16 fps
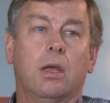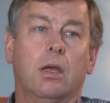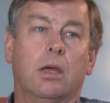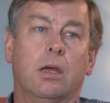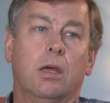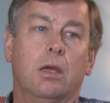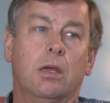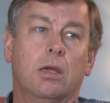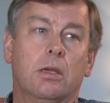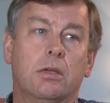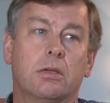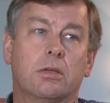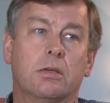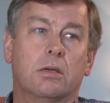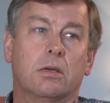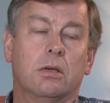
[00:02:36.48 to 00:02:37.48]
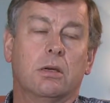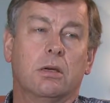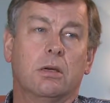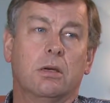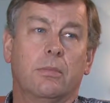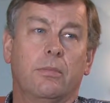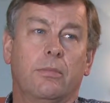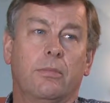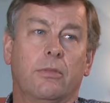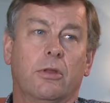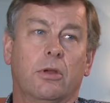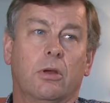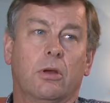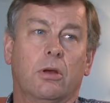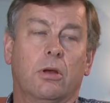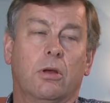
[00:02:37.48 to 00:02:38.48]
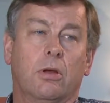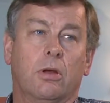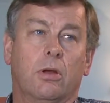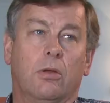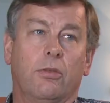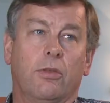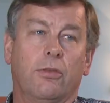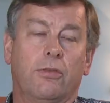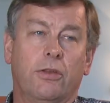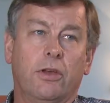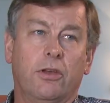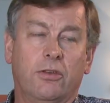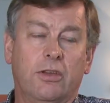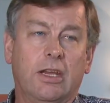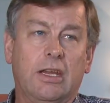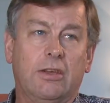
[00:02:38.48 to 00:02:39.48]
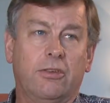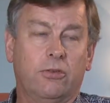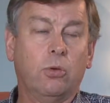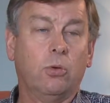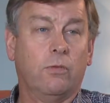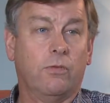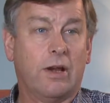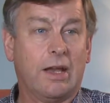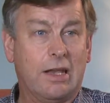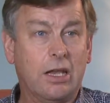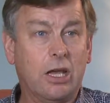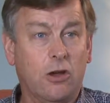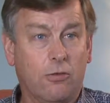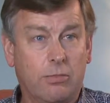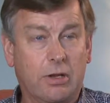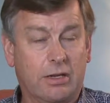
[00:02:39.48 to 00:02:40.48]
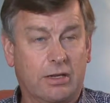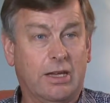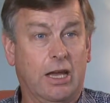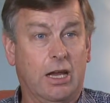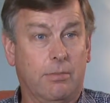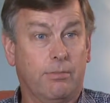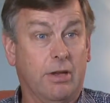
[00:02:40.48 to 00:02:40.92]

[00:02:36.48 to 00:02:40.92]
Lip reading: And on the third day, still very low blood count,